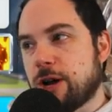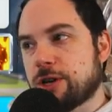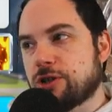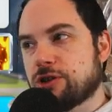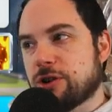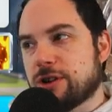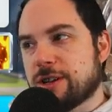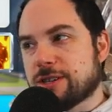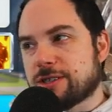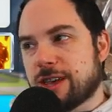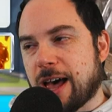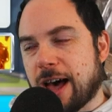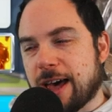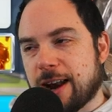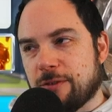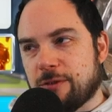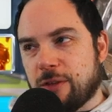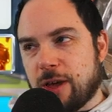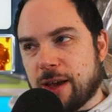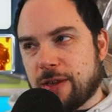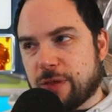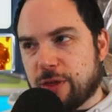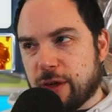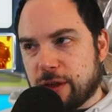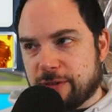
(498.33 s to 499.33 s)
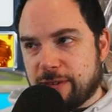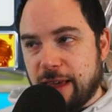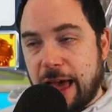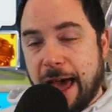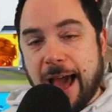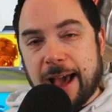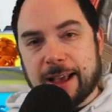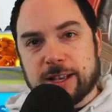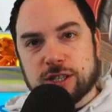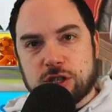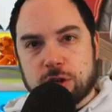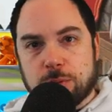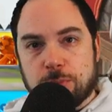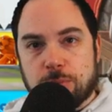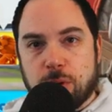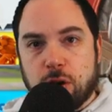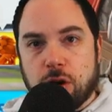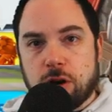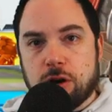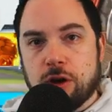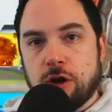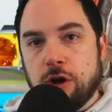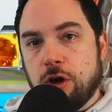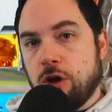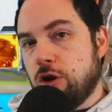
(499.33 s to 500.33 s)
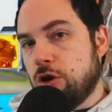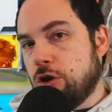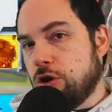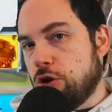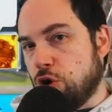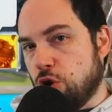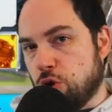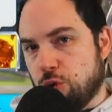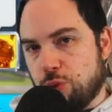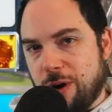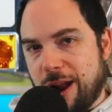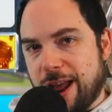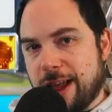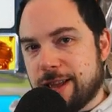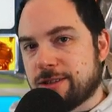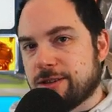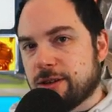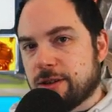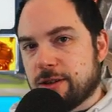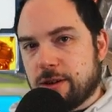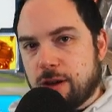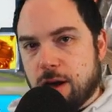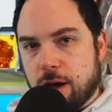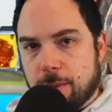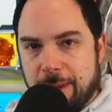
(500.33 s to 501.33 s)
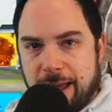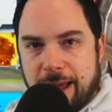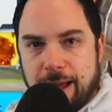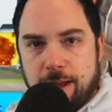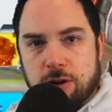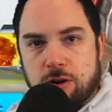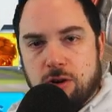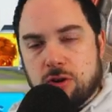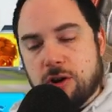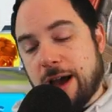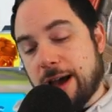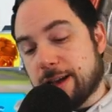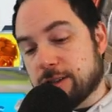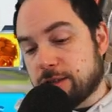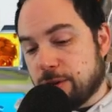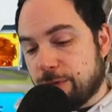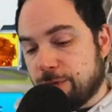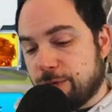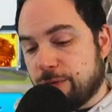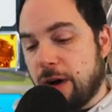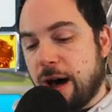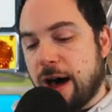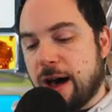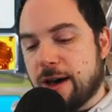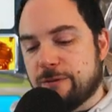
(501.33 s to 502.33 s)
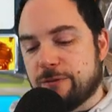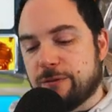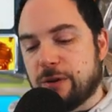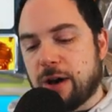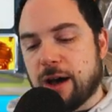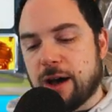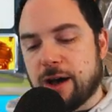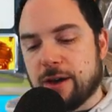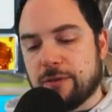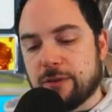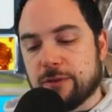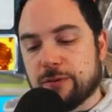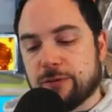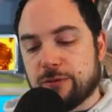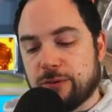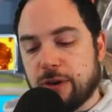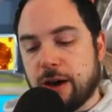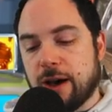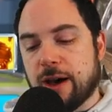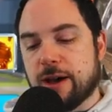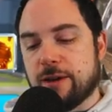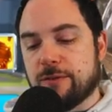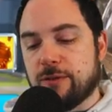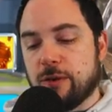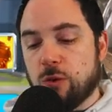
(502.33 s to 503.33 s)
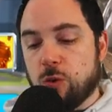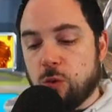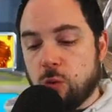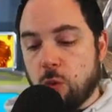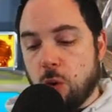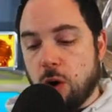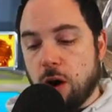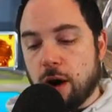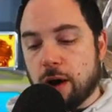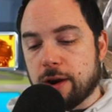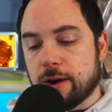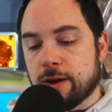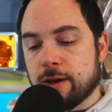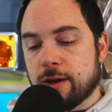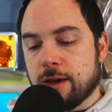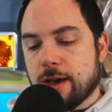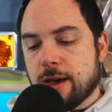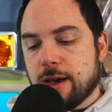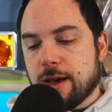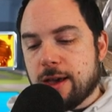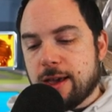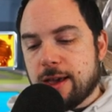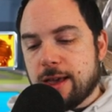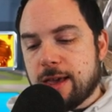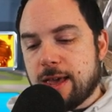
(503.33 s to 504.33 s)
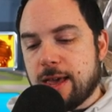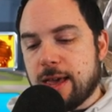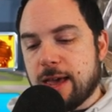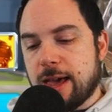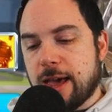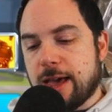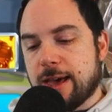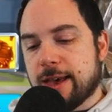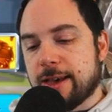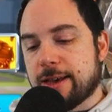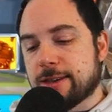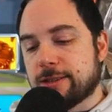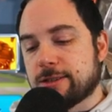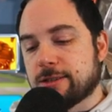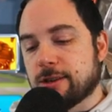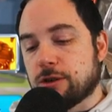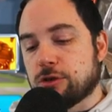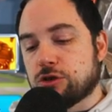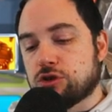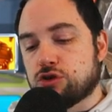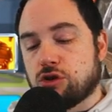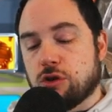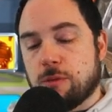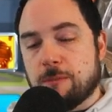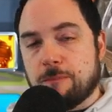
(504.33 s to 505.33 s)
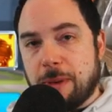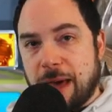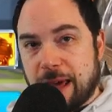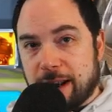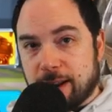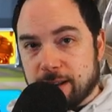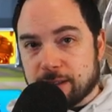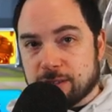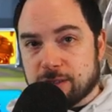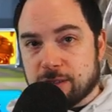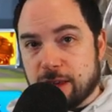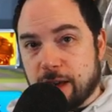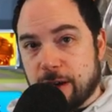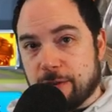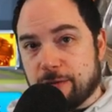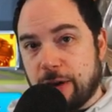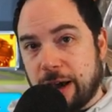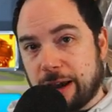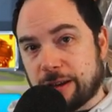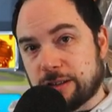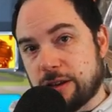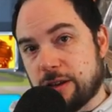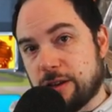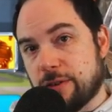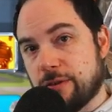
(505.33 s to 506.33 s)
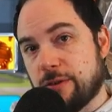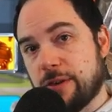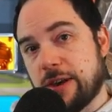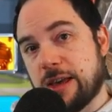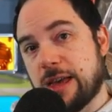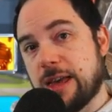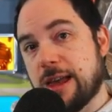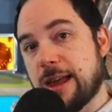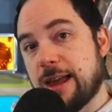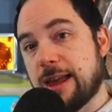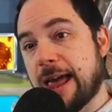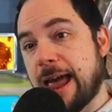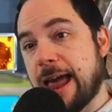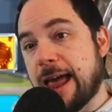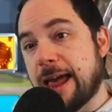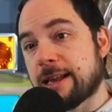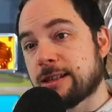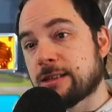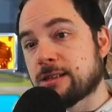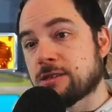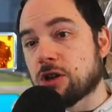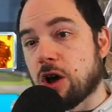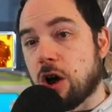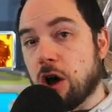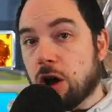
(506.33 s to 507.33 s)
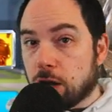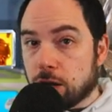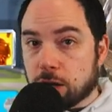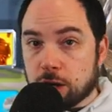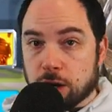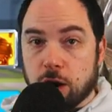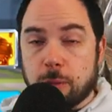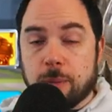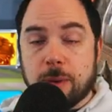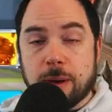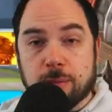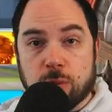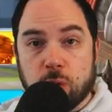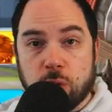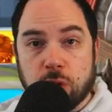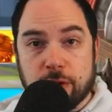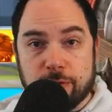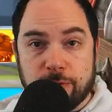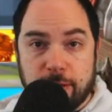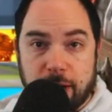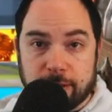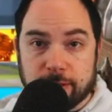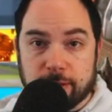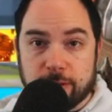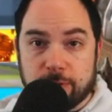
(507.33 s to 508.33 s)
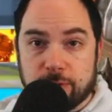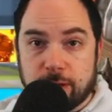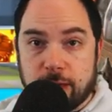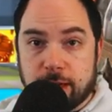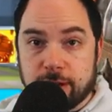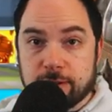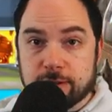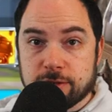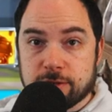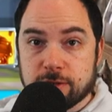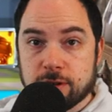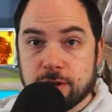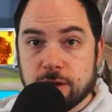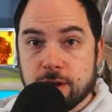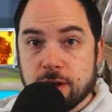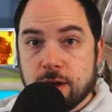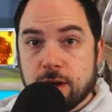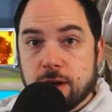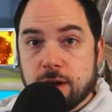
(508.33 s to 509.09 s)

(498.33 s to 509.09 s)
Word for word: Richard is kind of like the textbook great commander as a 5551. He is tremendously effective. He gains a little bit more effectiveness